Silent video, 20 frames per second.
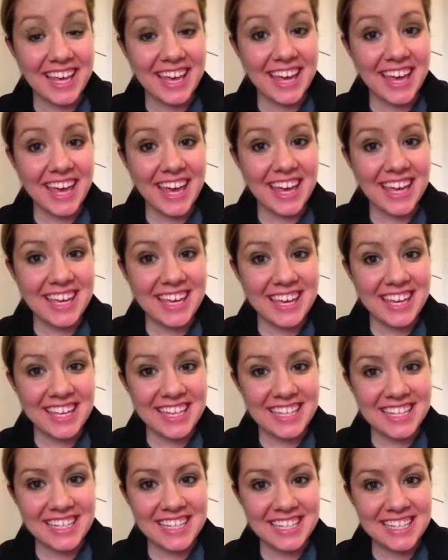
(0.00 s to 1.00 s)
Hey,
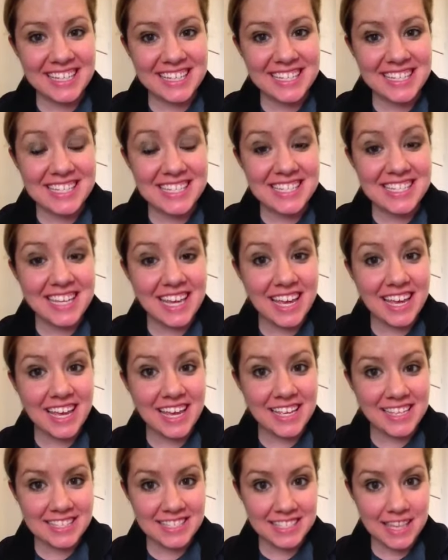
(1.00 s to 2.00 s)
it is
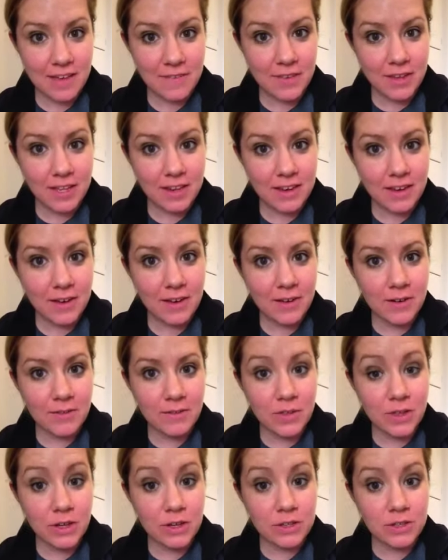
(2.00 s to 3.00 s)
day 7
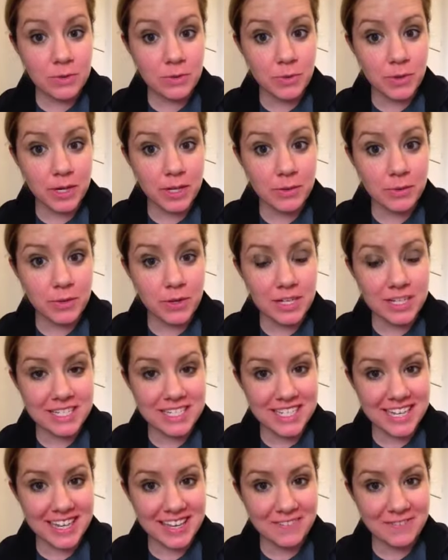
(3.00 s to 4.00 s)
of the
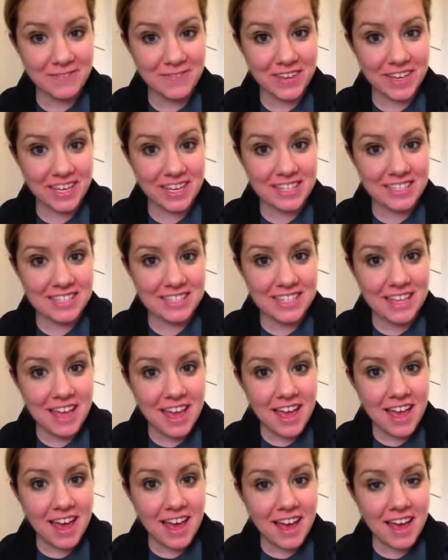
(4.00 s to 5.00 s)
21-day fix.
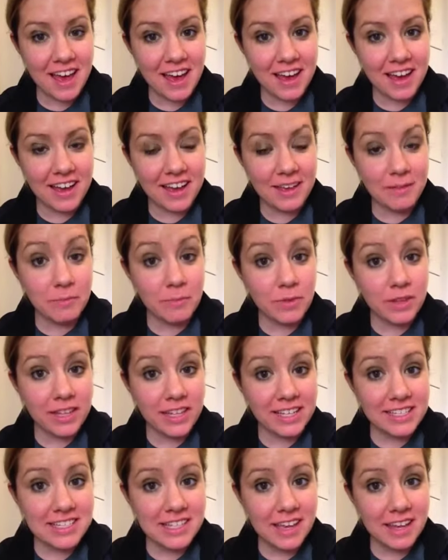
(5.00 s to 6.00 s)
I'm really
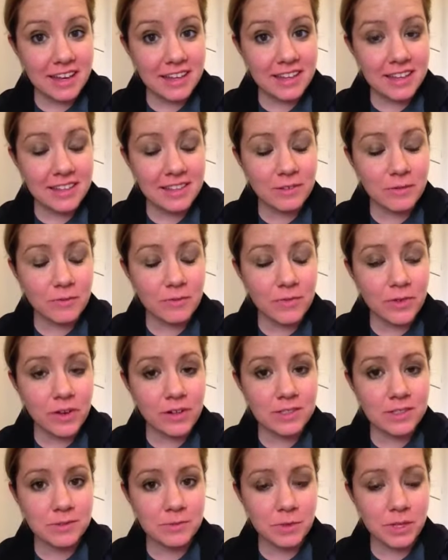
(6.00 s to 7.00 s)
excited that the
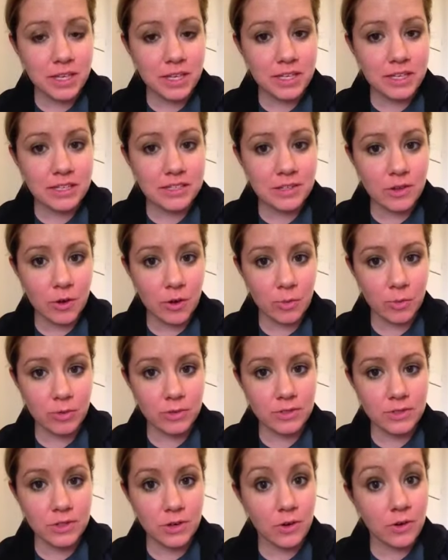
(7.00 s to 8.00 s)
first week is
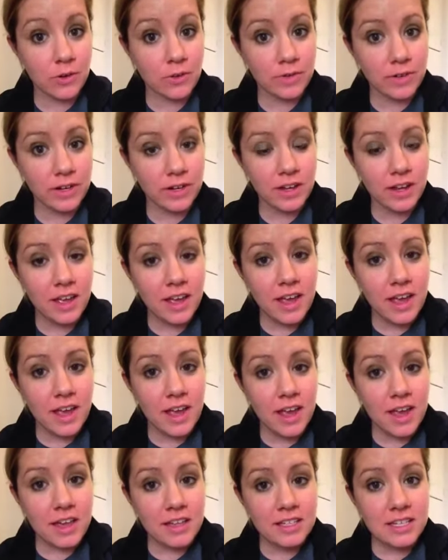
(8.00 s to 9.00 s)
almost over.
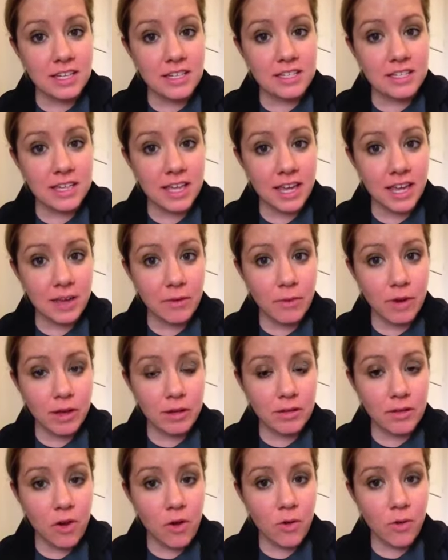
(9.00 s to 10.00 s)
Today
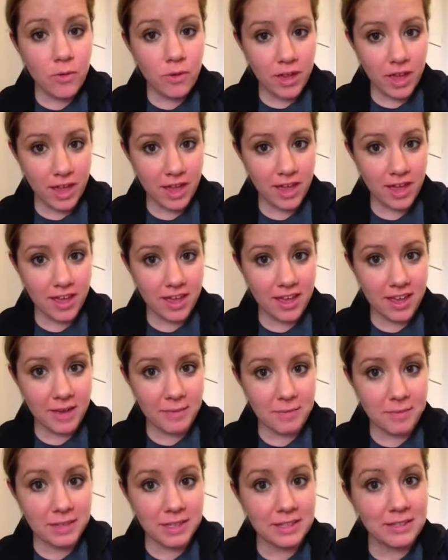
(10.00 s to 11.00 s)
went okay.
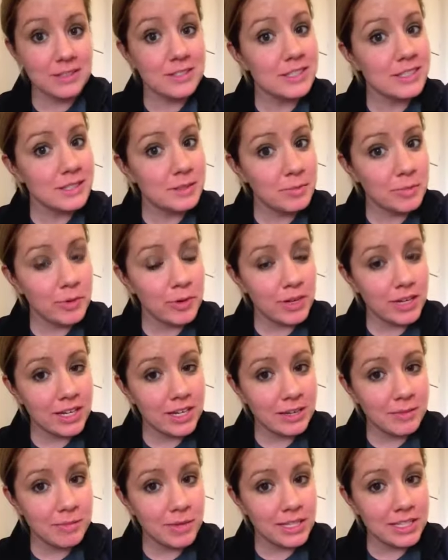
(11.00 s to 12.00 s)
I'm a little disappointed
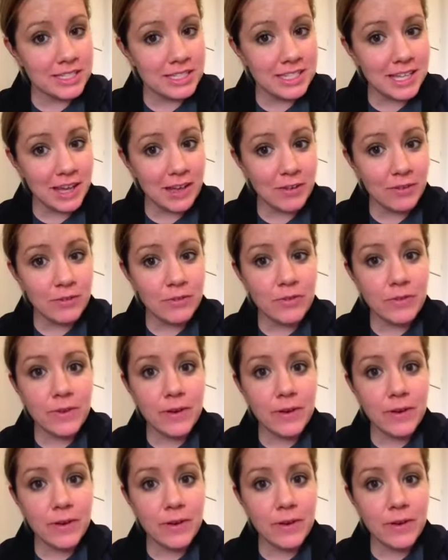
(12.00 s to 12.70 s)
in myself